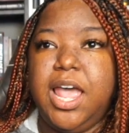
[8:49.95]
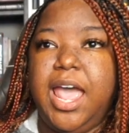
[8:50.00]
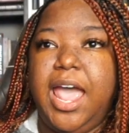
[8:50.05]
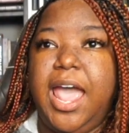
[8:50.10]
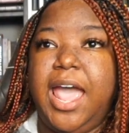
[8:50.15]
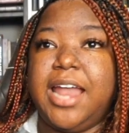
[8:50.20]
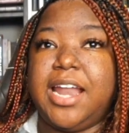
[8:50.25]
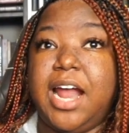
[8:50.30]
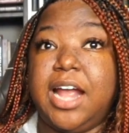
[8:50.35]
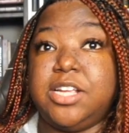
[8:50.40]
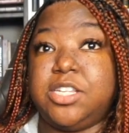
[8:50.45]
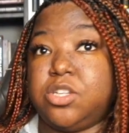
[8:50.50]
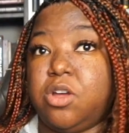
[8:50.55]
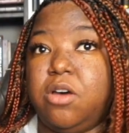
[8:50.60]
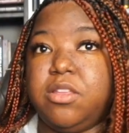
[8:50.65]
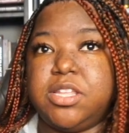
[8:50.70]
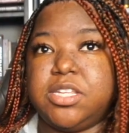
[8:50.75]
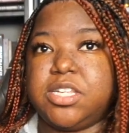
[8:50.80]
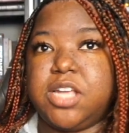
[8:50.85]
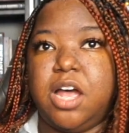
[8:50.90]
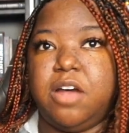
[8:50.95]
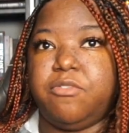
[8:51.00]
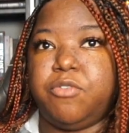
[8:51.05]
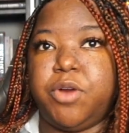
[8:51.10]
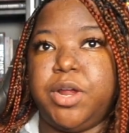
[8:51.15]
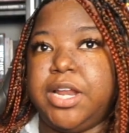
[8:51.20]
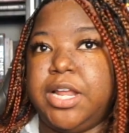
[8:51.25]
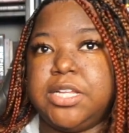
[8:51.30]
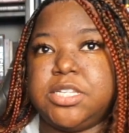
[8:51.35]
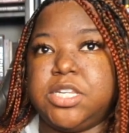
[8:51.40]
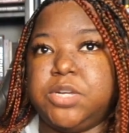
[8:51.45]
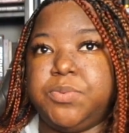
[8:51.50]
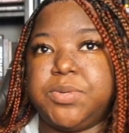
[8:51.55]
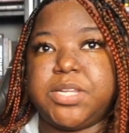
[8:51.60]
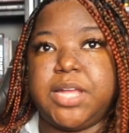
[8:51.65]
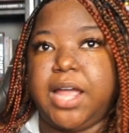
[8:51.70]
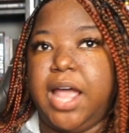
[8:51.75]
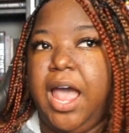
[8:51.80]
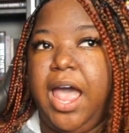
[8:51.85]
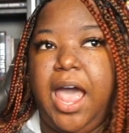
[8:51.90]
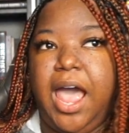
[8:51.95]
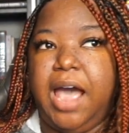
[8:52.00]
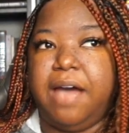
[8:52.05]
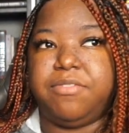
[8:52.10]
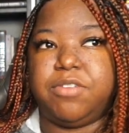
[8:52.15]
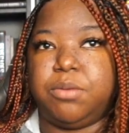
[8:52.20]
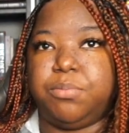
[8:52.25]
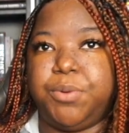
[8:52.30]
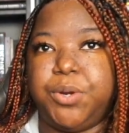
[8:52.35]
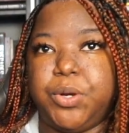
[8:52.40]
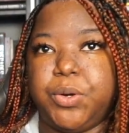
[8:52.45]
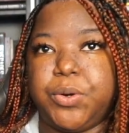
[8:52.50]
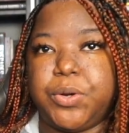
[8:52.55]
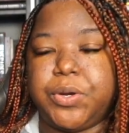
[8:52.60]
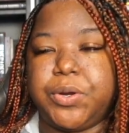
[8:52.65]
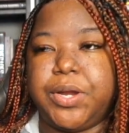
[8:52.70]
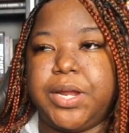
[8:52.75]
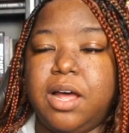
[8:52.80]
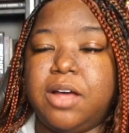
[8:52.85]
and I saw this cover and instantly was like, I have to pre-order it.